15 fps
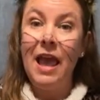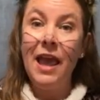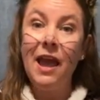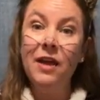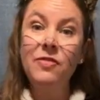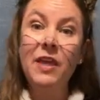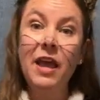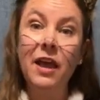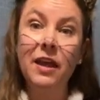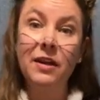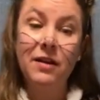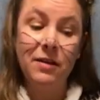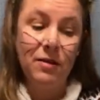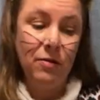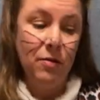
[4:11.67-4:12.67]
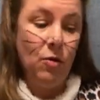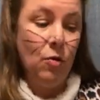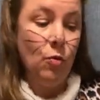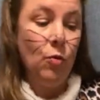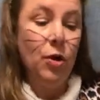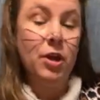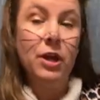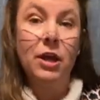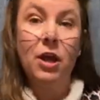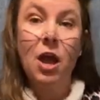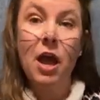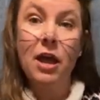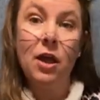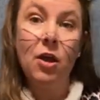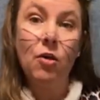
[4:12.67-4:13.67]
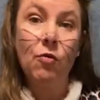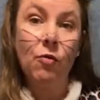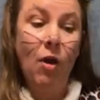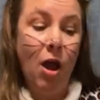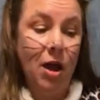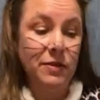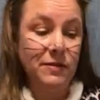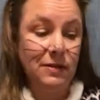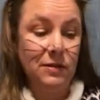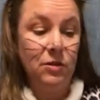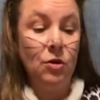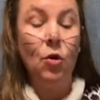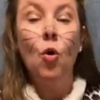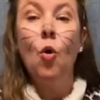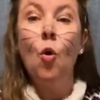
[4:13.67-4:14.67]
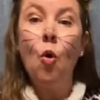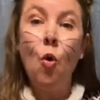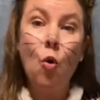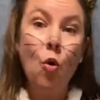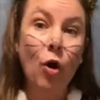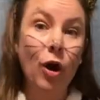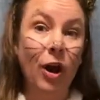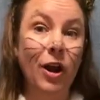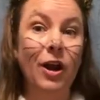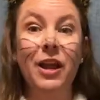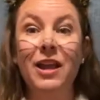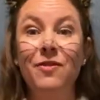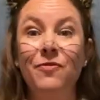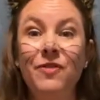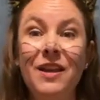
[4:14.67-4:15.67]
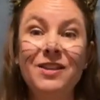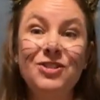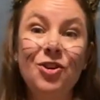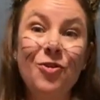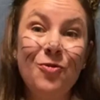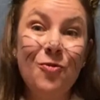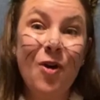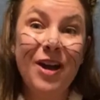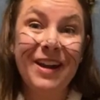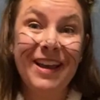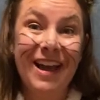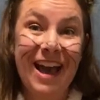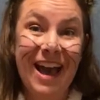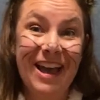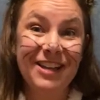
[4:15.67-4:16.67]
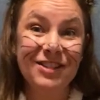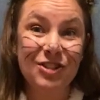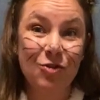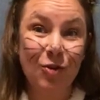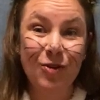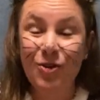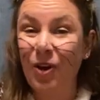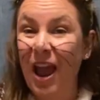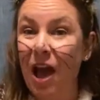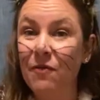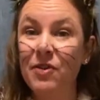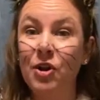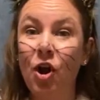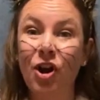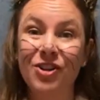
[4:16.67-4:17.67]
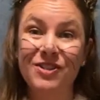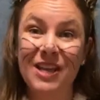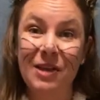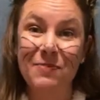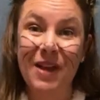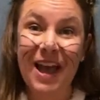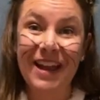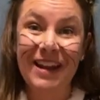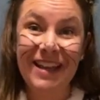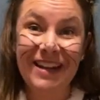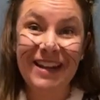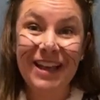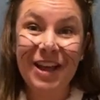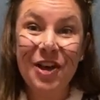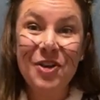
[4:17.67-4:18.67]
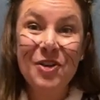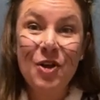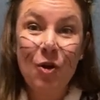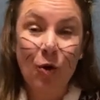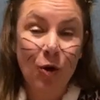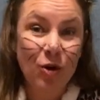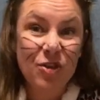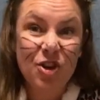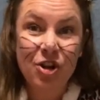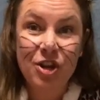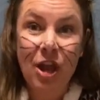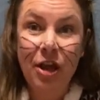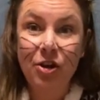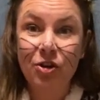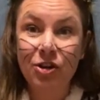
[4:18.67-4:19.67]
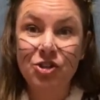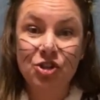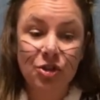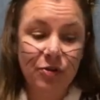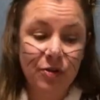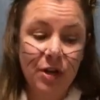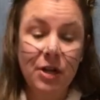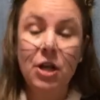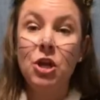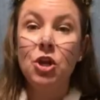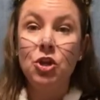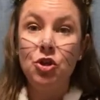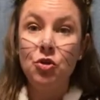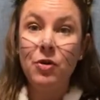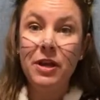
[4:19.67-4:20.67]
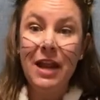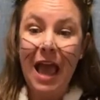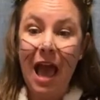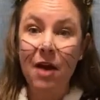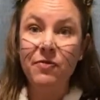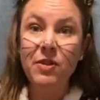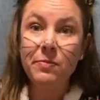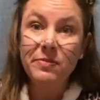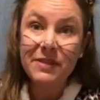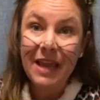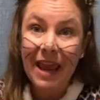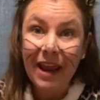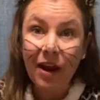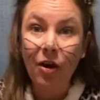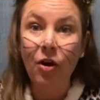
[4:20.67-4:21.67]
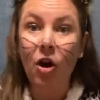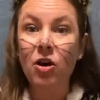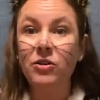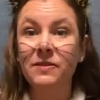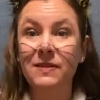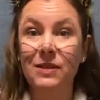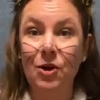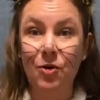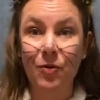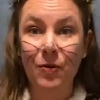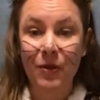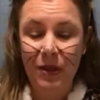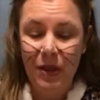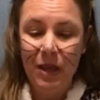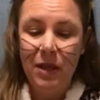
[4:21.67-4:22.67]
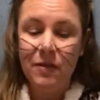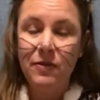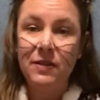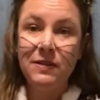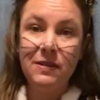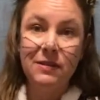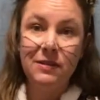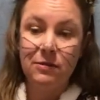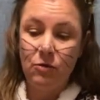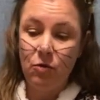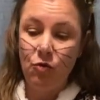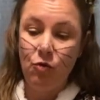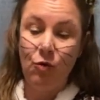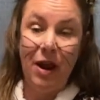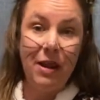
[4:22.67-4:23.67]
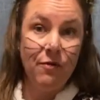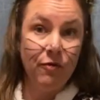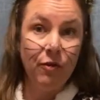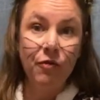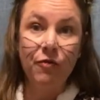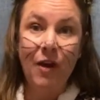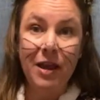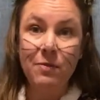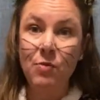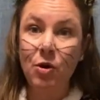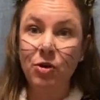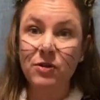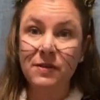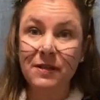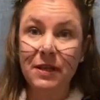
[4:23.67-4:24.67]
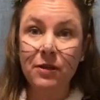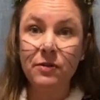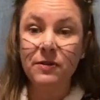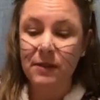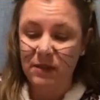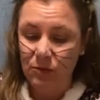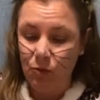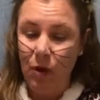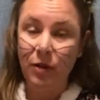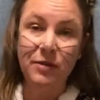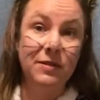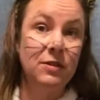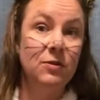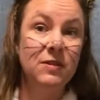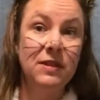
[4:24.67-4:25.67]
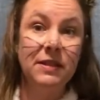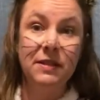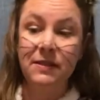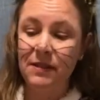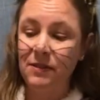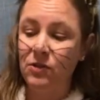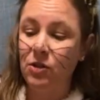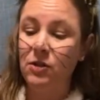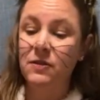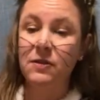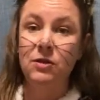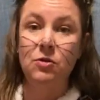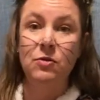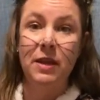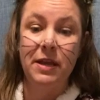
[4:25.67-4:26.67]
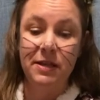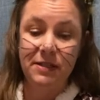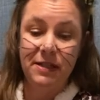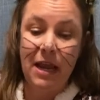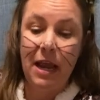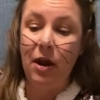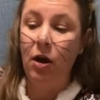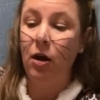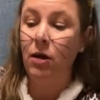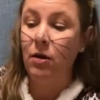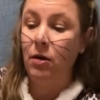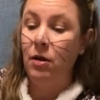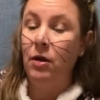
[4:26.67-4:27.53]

And then we're gonna cut across. Or if they don't want to cut or they're having a hard time cutting or they're younger children, you can have them tear also. This is great for fine motor skills as well as using the scissors so they can tear